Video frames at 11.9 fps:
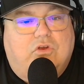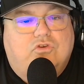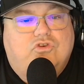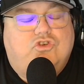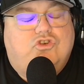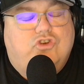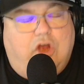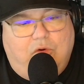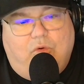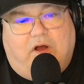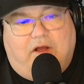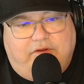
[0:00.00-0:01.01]

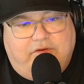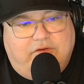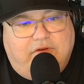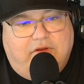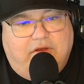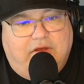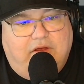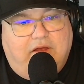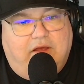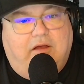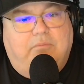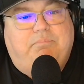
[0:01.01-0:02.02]
Show us
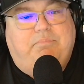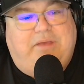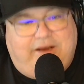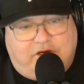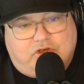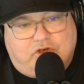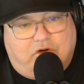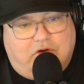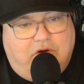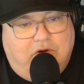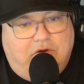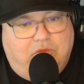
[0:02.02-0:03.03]
a picture.